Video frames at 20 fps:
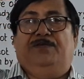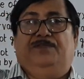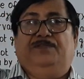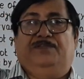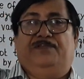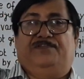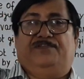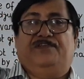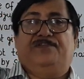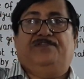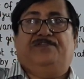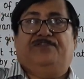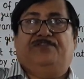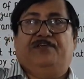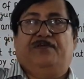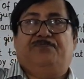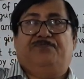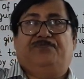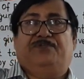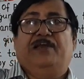This is
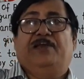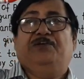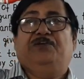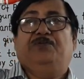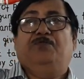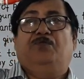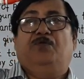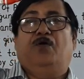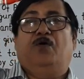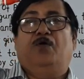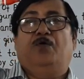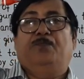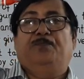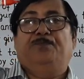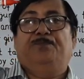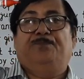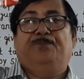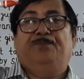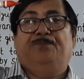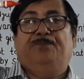substantive law
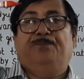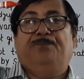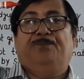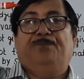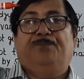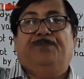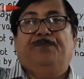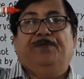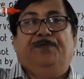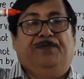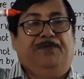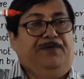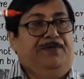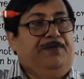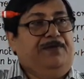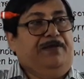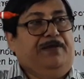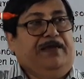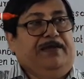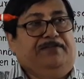
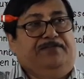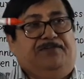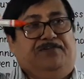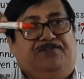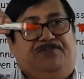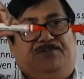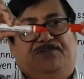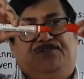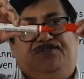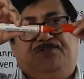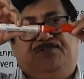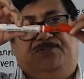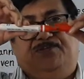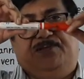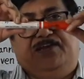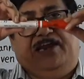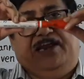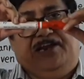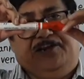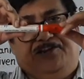and this
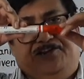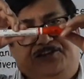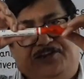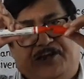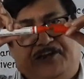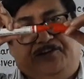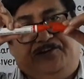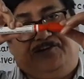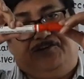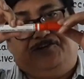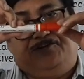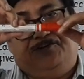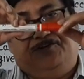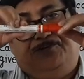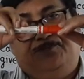is adjunct.